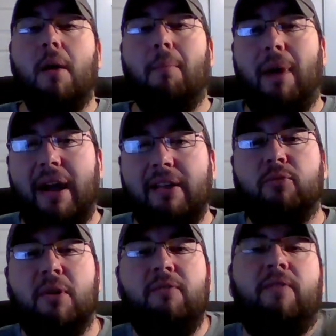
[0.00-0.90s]
my
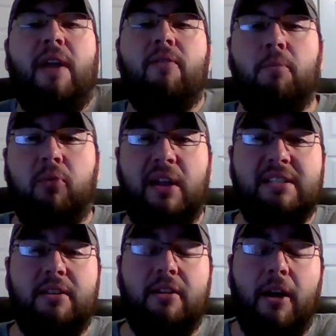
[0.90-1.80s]
three favorite
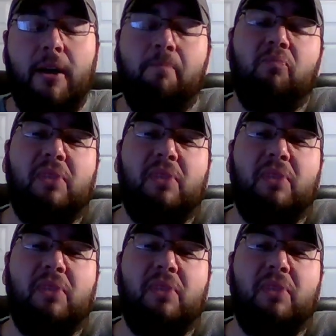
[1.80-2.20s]
plays of the night.